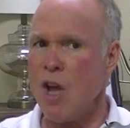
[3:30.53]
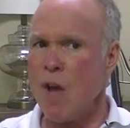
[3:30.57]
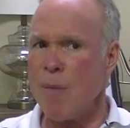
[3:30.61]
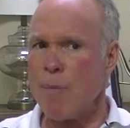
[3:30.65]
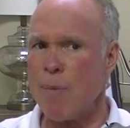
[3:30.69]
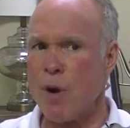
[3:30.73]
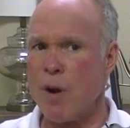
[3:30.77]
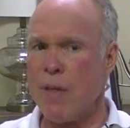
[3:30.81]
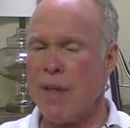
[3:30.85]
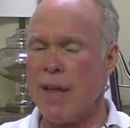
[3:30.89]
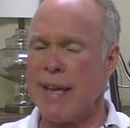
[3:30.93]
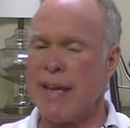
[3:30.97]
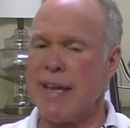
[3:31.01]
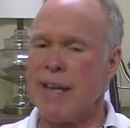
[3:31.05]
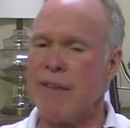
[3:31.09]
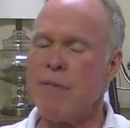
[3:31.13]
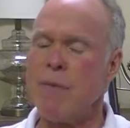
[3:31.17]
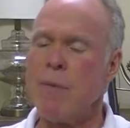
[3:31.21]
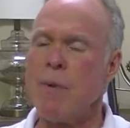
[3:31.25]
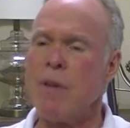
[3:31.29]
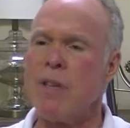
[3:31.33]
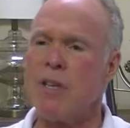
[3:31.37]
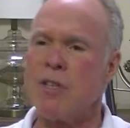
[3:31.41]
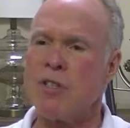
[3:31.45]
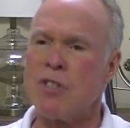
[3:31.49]
but are they
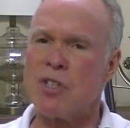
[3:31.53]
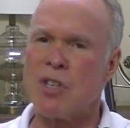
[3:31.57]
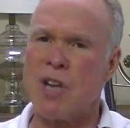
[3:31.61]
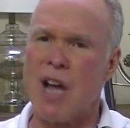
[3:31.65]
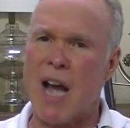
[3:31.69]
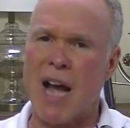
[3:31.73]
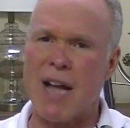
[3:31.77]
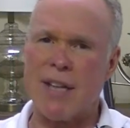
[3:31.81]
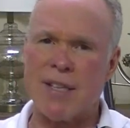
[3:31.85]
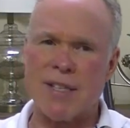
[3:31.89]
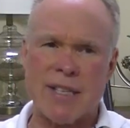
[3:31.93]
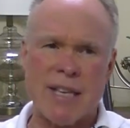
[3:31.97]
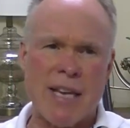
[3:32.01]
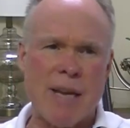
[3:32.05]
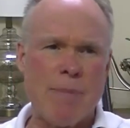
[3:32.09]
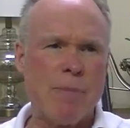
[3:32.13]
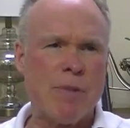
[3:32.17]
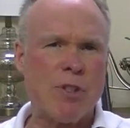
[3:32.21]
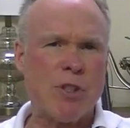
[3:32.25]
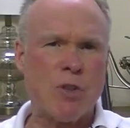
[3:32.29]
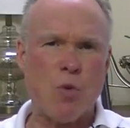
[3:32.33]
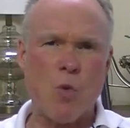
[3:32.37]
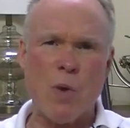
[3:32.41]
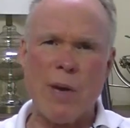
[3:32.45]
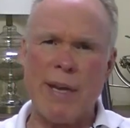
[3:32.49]
giving me the shots in
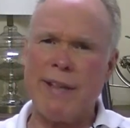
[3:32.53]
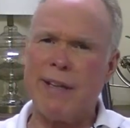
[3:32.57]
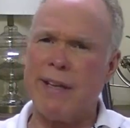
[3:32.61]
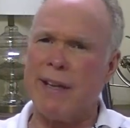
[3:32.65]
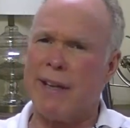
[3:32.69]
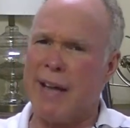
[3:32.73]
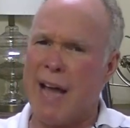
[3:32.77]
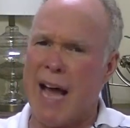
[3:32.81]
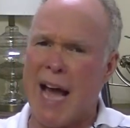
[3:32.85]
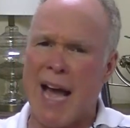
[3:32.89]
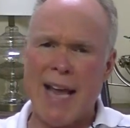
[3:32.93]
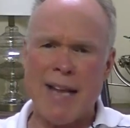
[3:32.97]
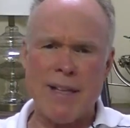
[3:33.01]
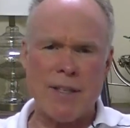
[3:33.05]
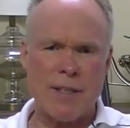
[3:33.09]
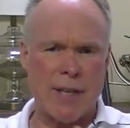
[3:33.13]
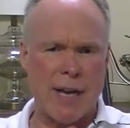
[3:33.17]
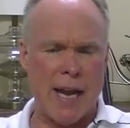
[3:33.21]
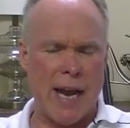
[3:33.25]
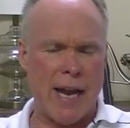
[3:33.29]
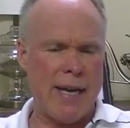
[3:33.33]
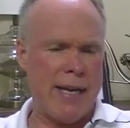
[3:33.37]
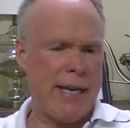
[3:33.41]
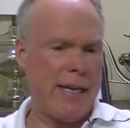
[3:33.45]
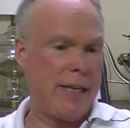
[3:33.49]
between the lines that
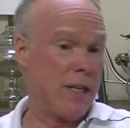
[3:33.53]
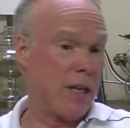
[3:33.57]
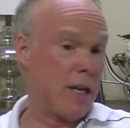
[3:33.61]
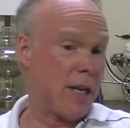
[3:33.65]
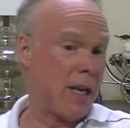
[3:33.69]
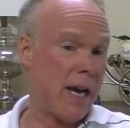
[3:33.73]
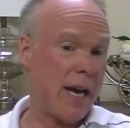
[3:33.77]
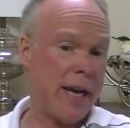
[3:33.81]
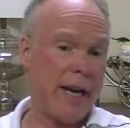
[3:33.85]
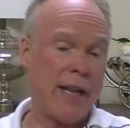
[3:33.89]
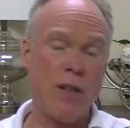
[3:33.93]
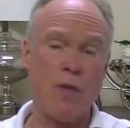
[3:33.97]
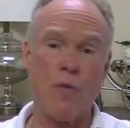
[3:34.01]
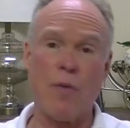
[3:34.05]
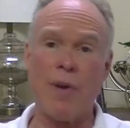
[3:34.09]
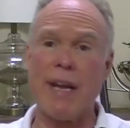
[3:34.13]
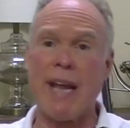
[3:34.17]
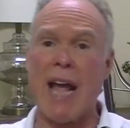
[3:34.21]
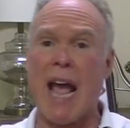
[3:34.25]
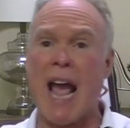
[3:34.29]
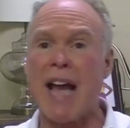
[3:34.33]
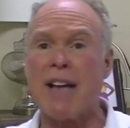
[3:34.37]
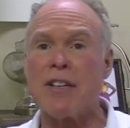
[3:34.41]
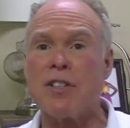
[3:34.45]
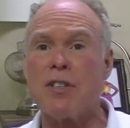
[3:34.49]
I need to cut in the
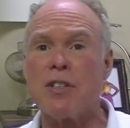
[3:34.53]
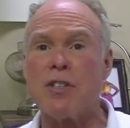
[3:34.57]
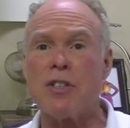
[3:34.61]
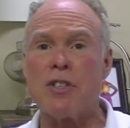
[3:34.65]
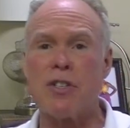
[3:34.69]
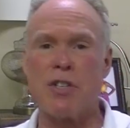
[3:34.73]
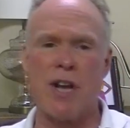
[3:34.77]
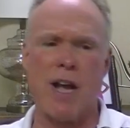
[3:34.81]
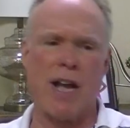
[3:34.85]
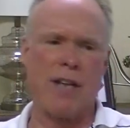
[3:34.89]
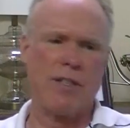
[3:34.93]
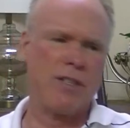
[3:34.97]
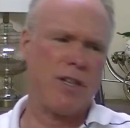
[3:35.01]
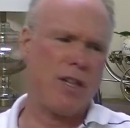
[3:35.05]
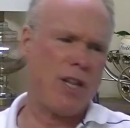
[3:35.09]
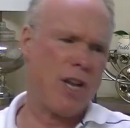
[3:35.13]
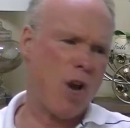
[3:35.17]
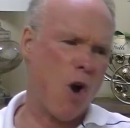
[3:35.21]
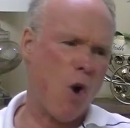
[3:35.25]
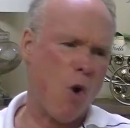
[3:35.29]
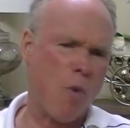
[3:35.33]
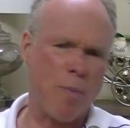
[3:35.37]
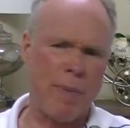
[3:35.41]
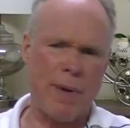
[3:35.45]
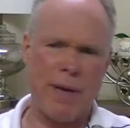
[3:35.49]
reaction shots and the
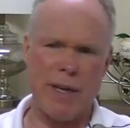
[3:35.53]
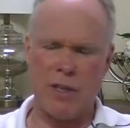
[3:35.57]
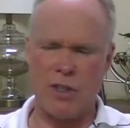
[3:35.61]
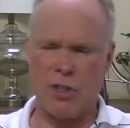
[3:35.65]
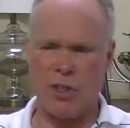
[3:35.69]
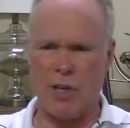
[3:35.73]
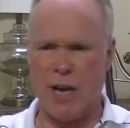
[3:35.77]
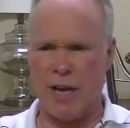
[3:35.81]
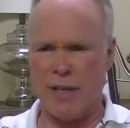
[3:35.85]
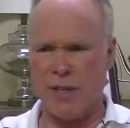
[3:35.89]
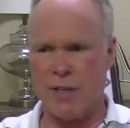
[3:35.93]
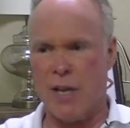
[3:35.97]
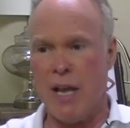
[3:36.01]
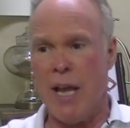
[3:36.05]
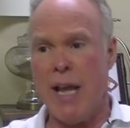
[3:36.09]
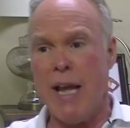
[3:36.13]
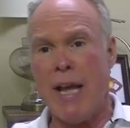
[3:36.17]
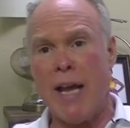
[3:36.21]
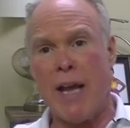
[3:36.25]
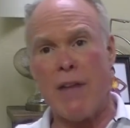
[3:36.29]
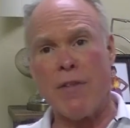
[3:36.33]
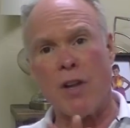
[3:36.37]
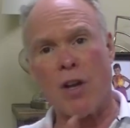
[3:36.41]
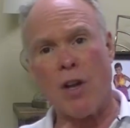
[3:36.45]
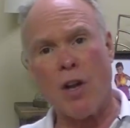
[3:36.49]
opening shots
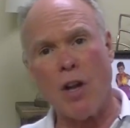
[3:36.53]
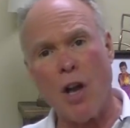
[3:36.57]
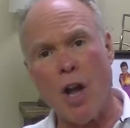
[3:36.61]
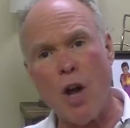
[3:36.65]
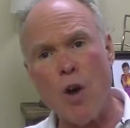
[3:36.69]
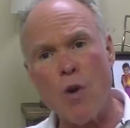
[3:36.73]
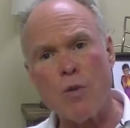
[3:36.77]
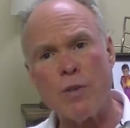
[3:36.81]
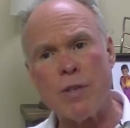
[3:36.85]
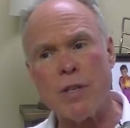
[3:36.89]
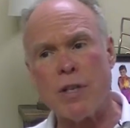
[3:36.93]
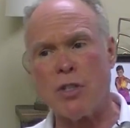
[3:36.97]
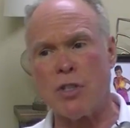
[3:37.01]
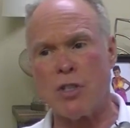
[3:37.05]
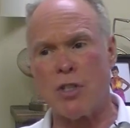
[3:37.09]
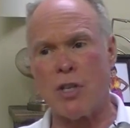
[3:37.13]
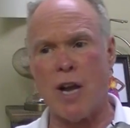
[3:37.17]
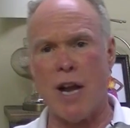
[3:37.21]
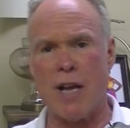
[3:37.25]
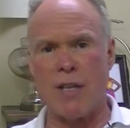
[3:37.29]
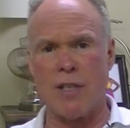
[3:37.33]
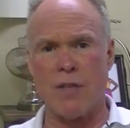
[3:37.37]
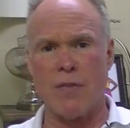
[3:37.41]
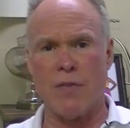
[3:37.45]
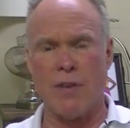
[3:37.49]
and the closing
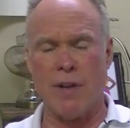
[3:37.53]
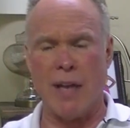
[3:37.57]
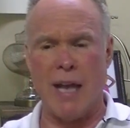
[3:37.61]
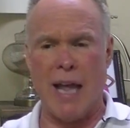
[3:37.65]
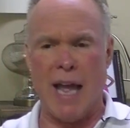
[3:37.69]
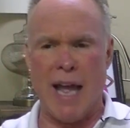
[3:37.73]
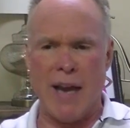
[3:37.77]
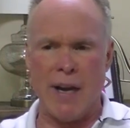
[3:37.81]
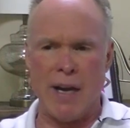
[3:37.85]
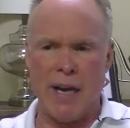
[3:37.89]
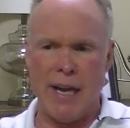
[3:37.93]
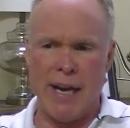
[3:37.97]
shots of a line?